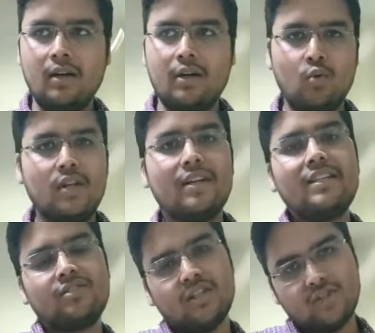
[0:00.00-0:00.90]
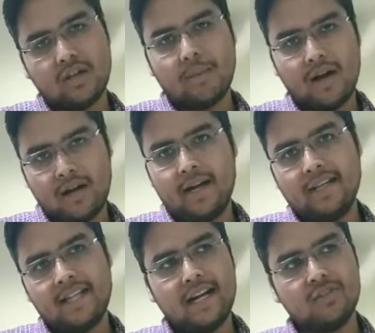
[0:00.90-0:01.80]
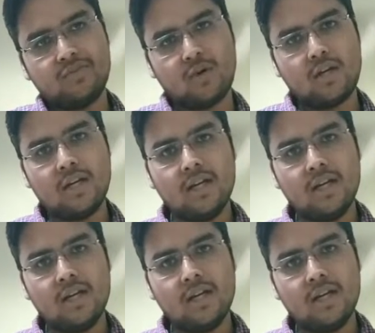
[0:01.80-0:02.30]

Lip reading: do the research on the market, and that is what